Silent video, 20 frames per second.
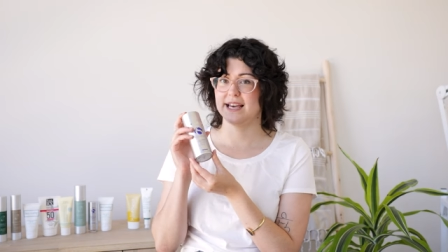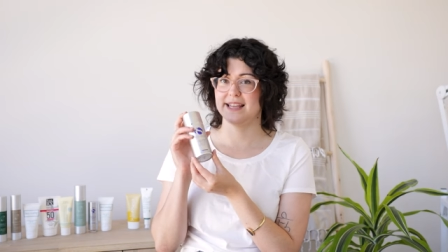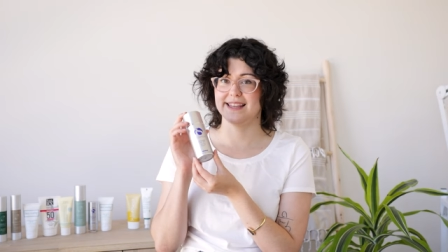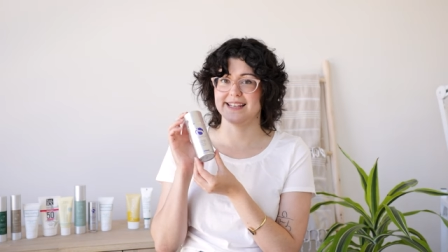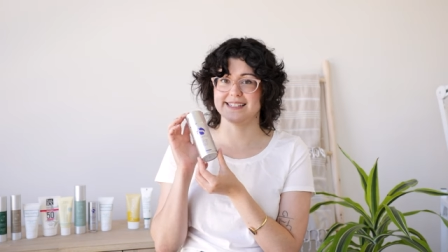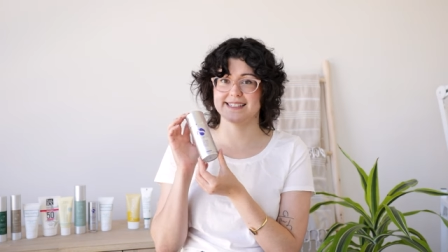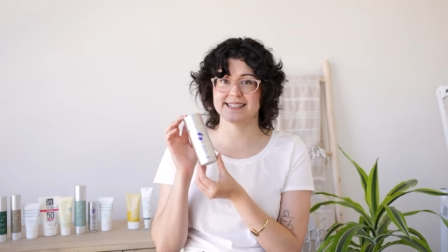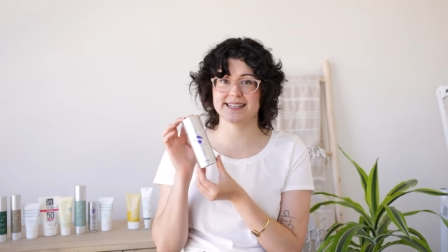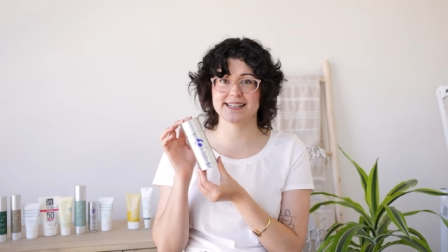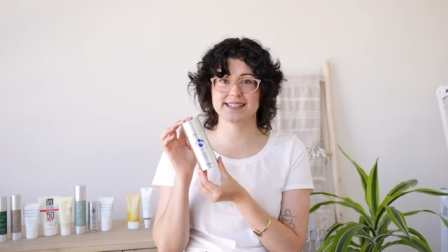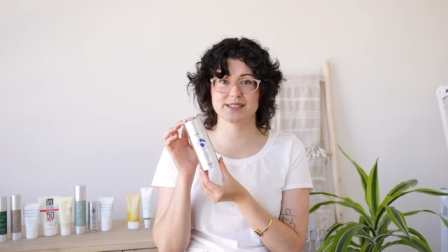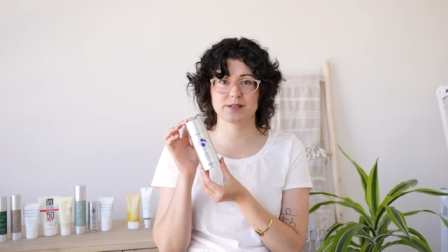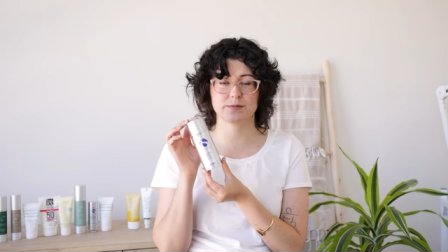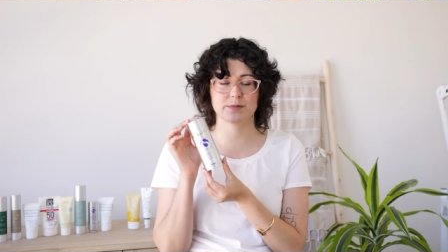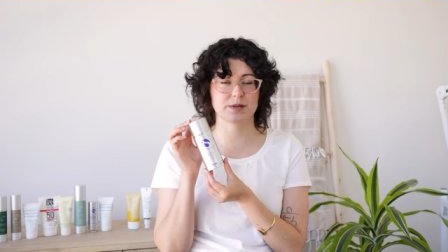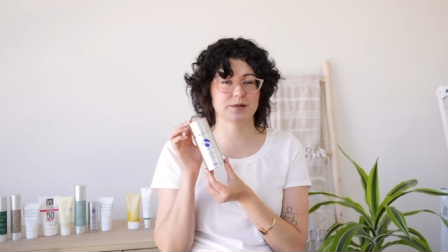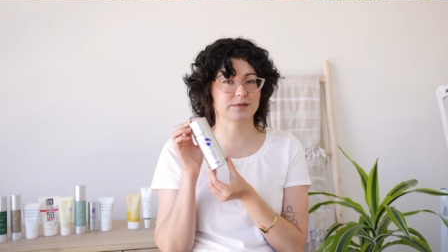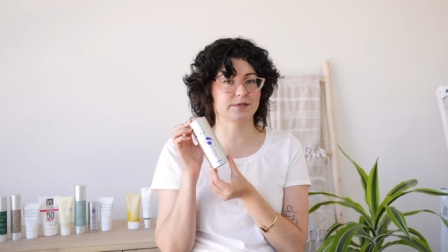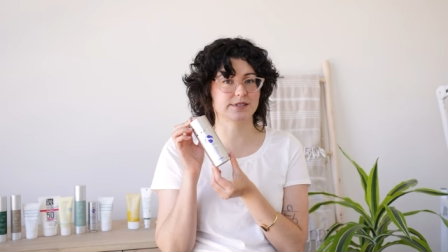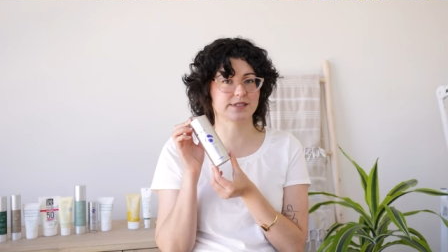This is a
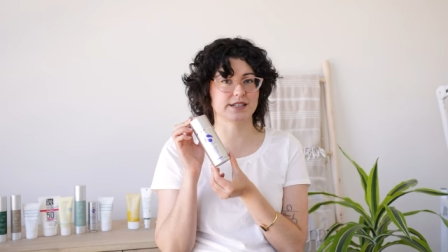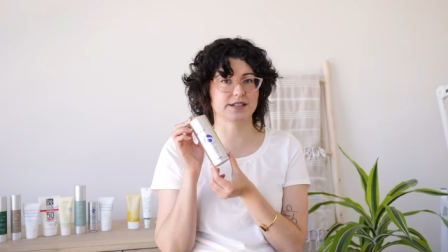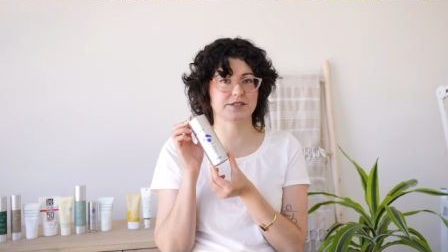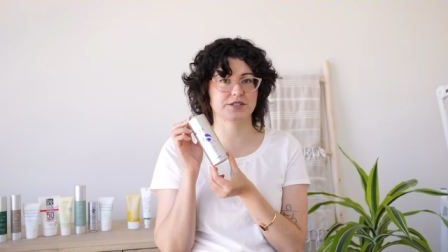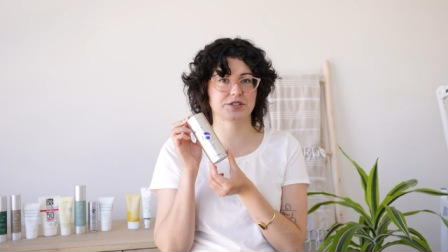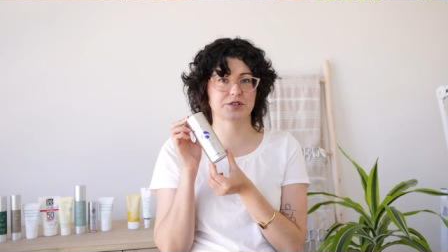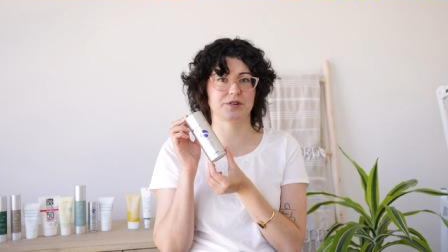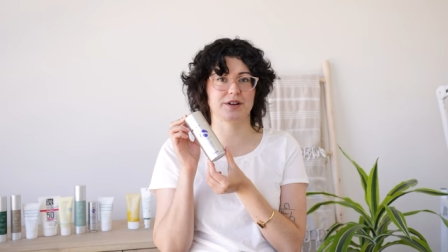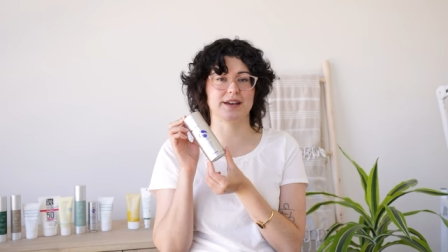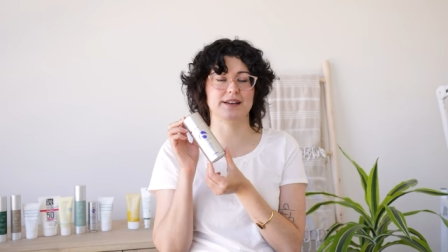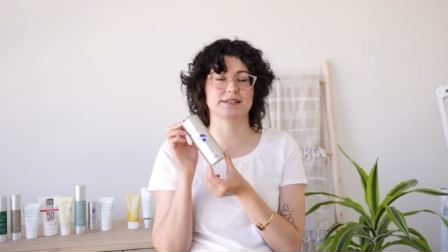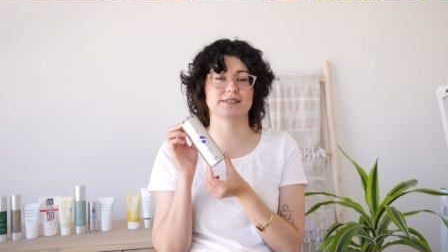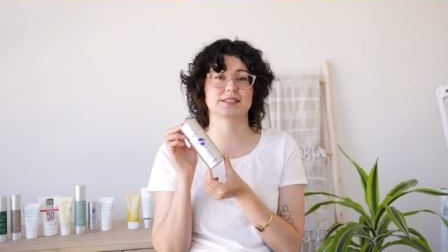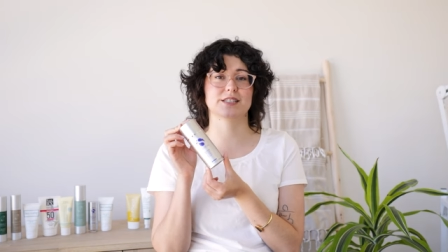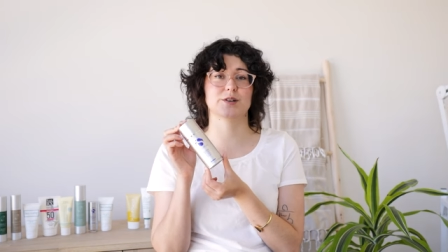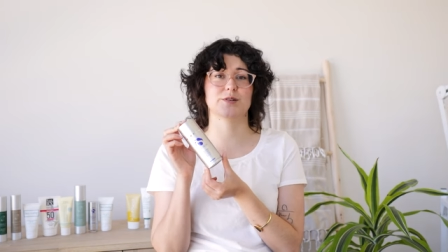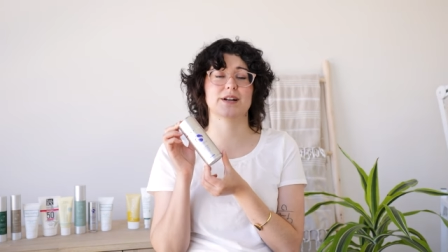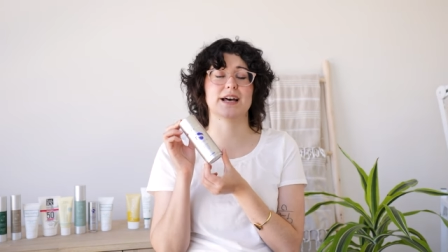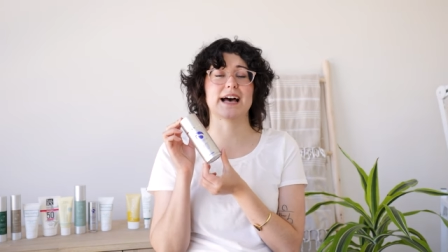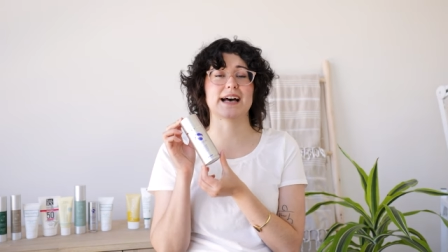mineral sunscreen,
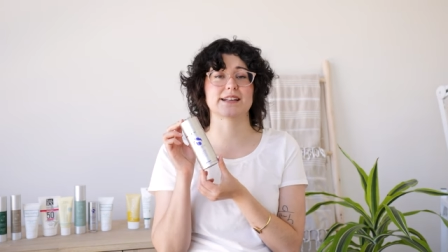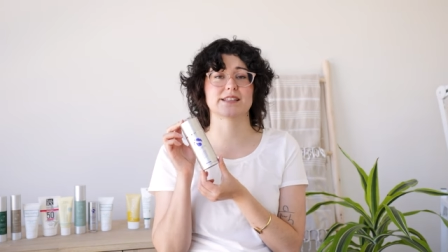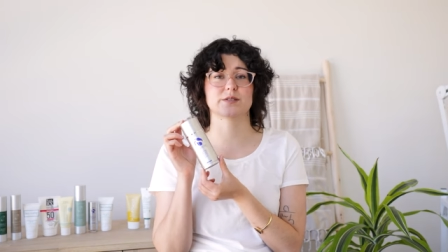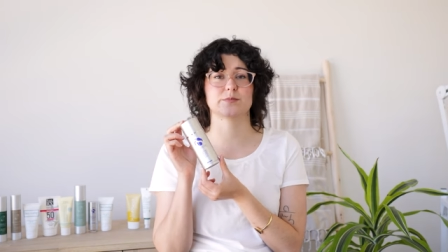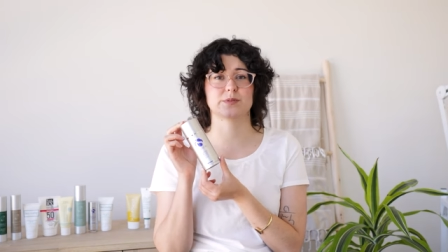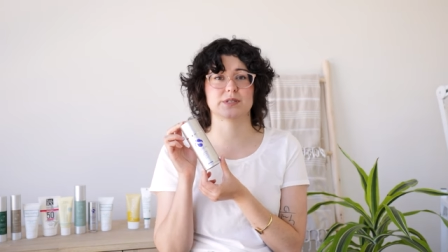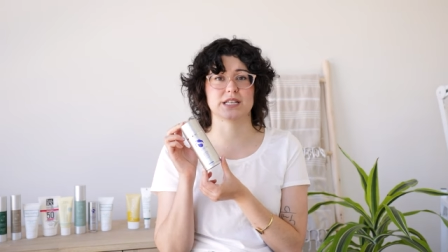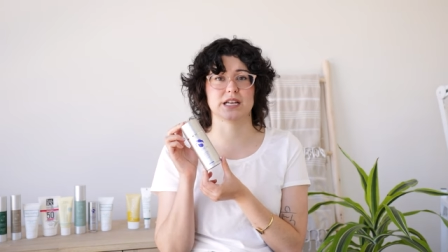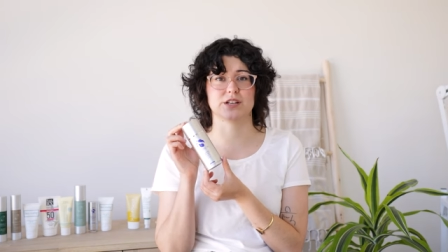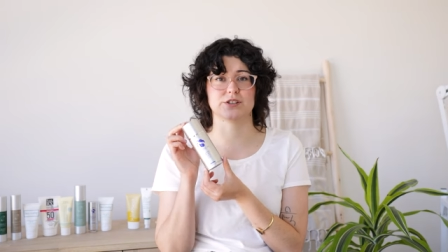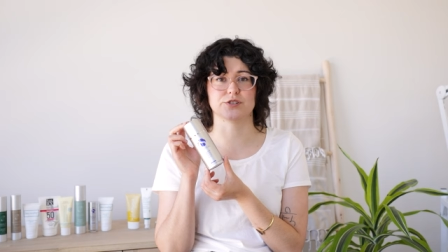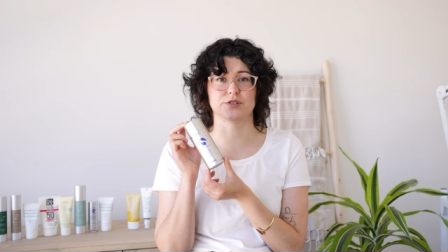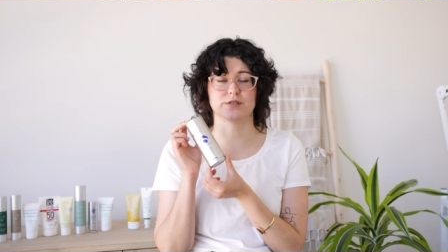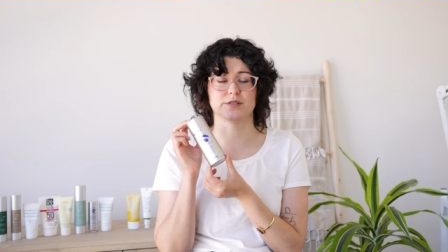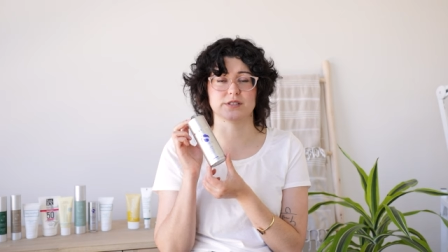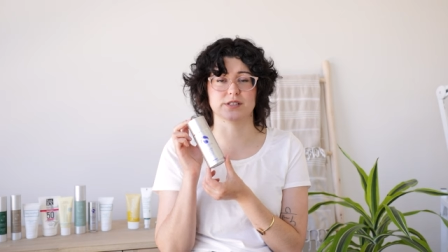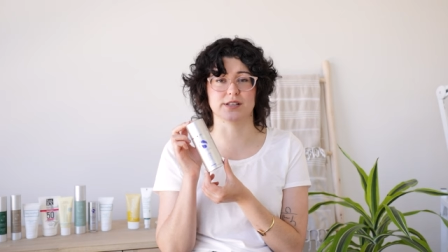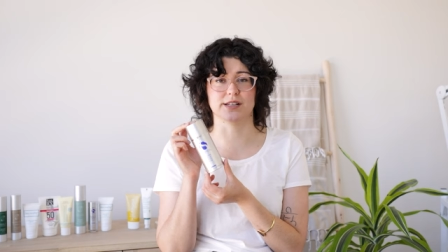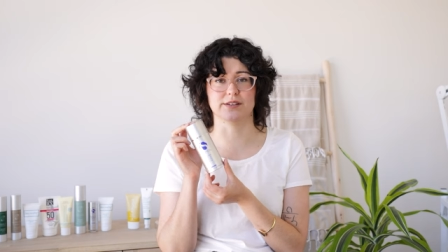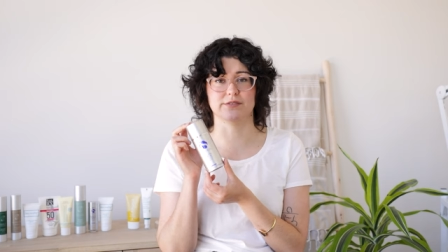so it has the potential
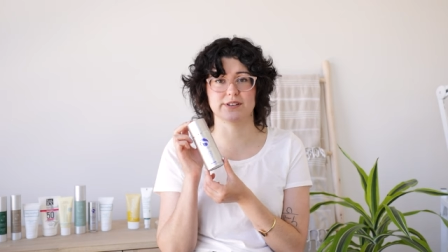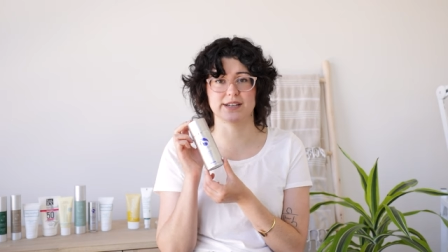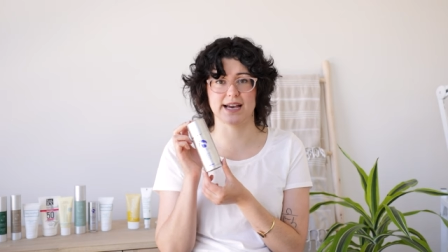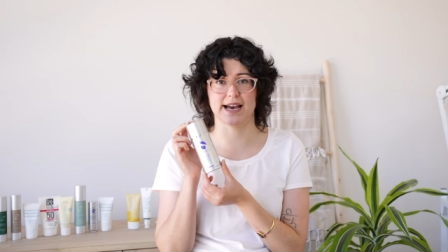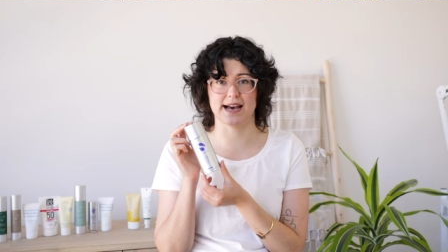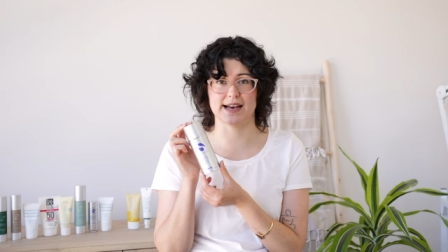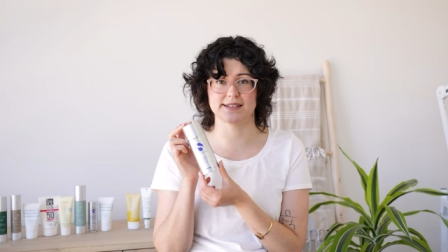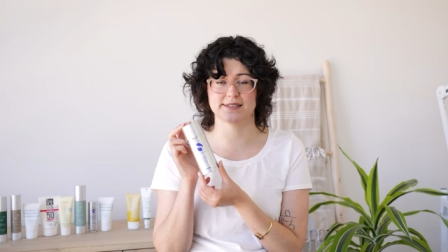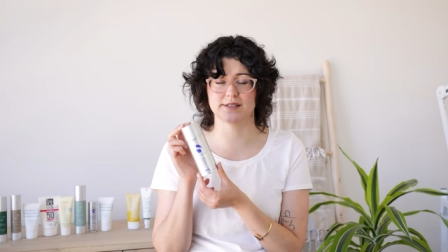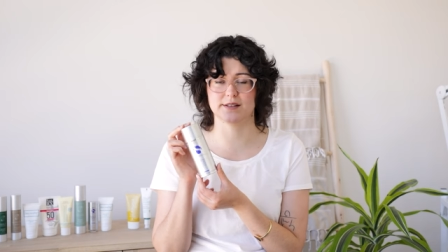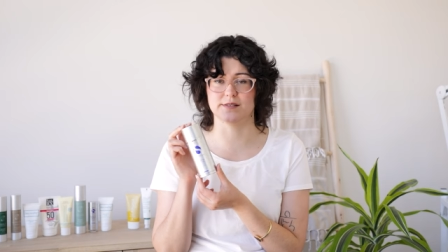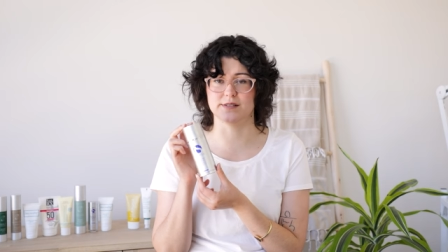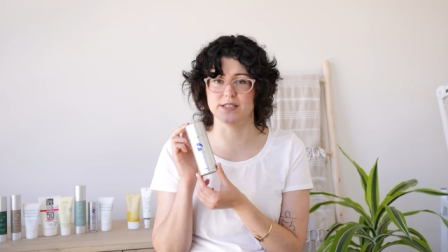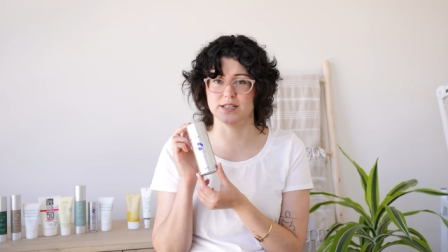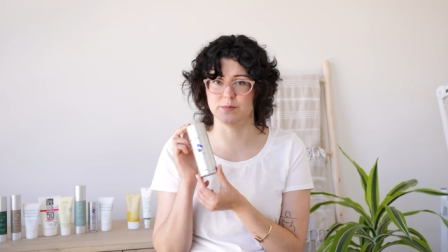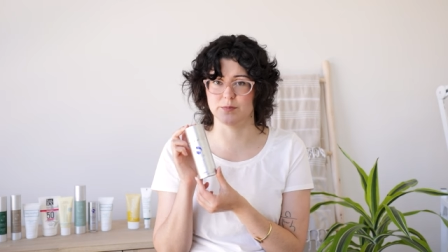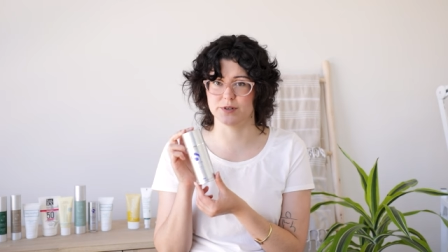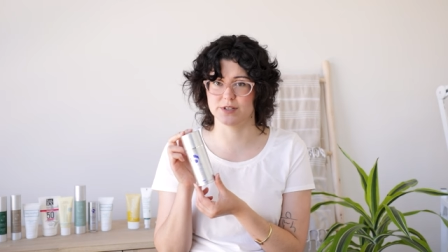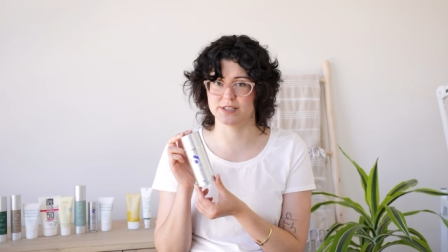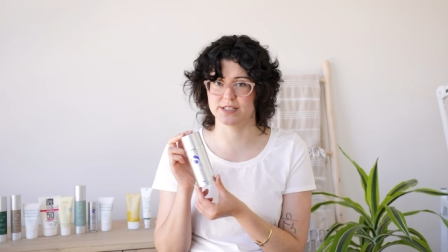to leave a cast on
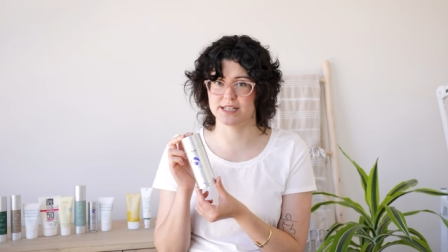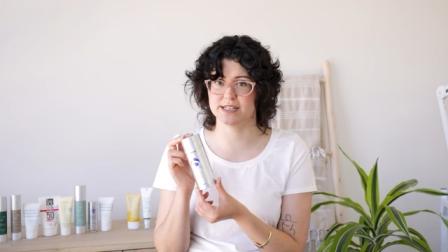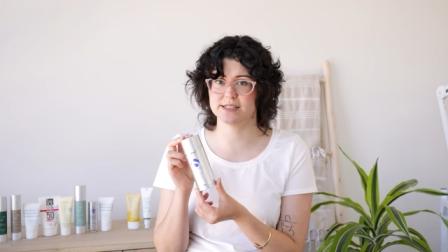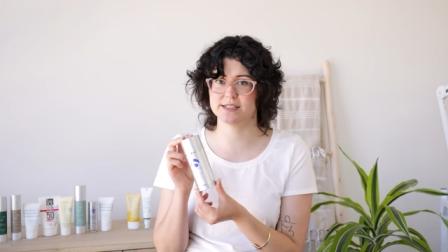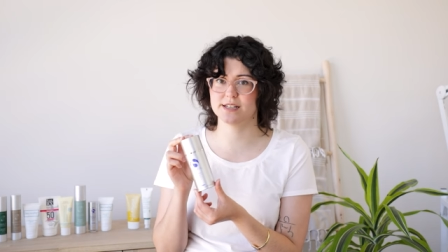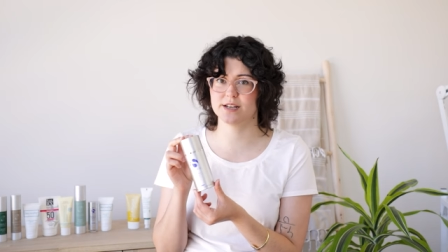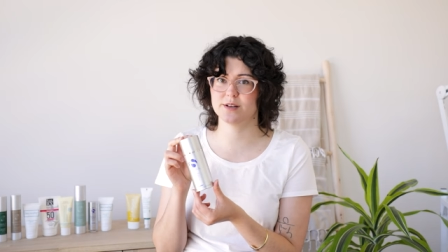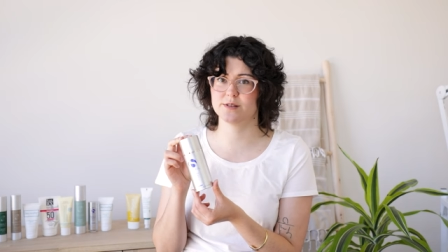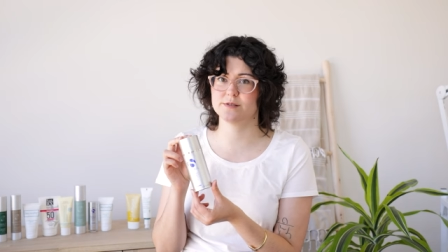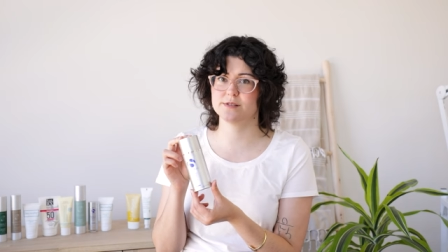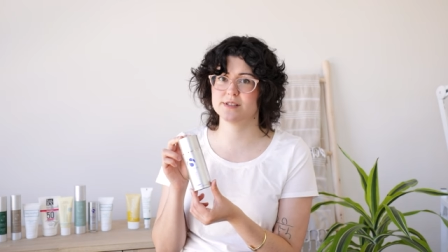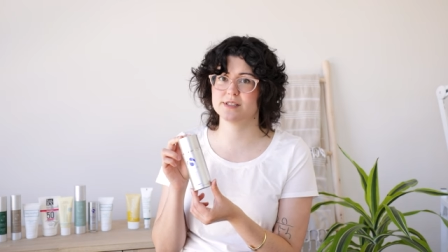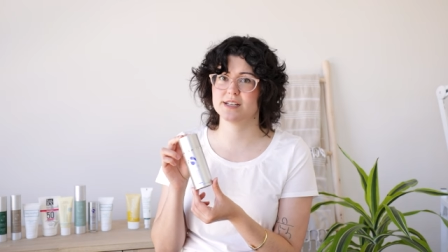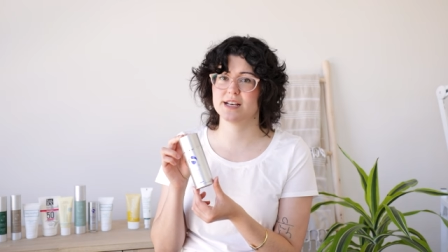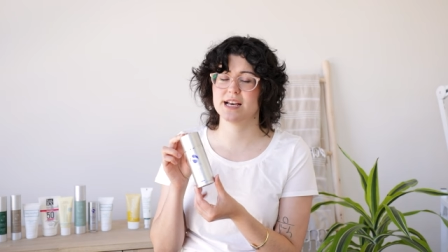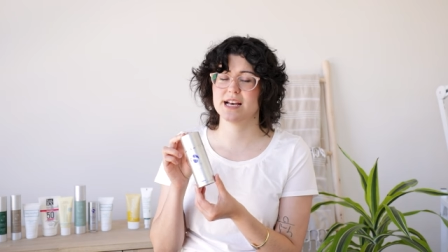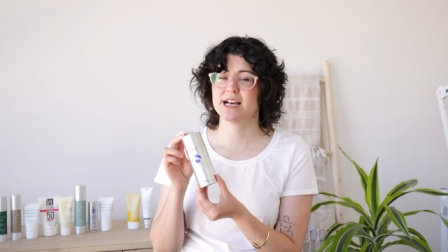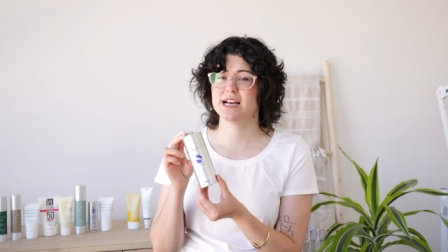deeper skin tones.